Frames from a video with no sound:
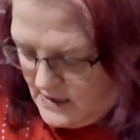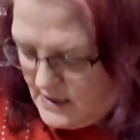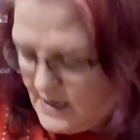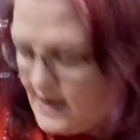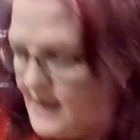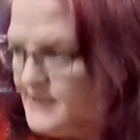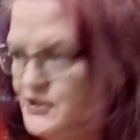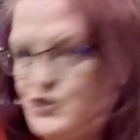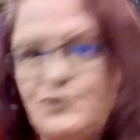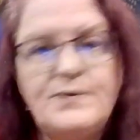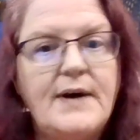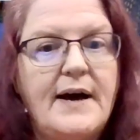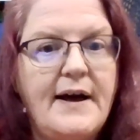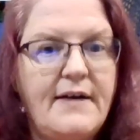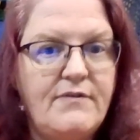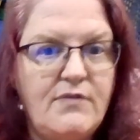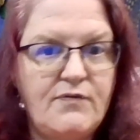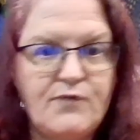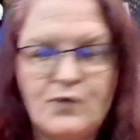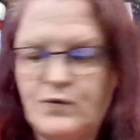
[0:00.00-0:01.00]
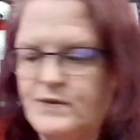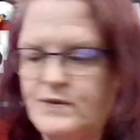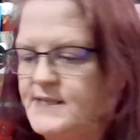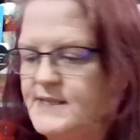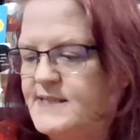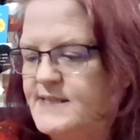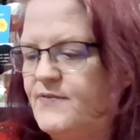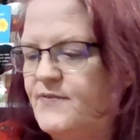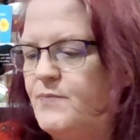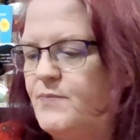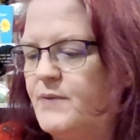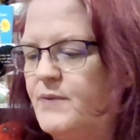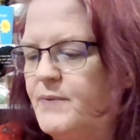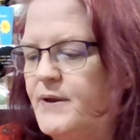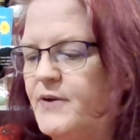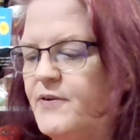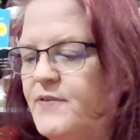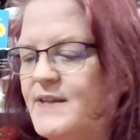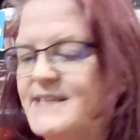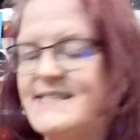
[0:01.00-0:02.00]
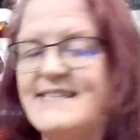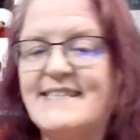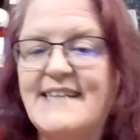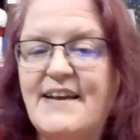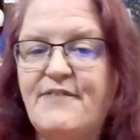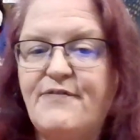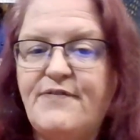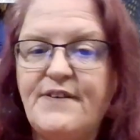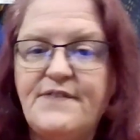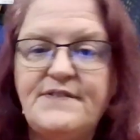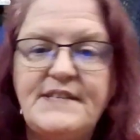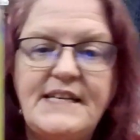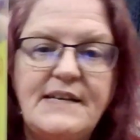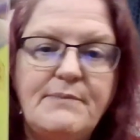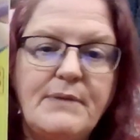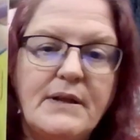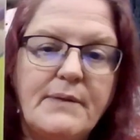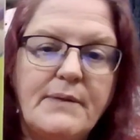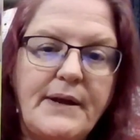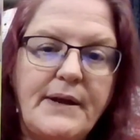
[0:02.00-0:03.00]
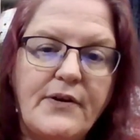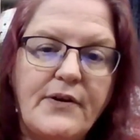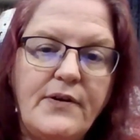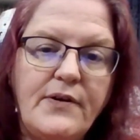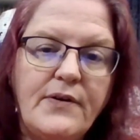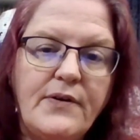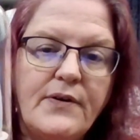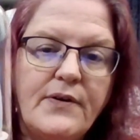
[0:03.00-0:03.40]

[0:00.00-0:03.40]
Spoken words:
I do not have a furls in 7mm. This is a 15mm.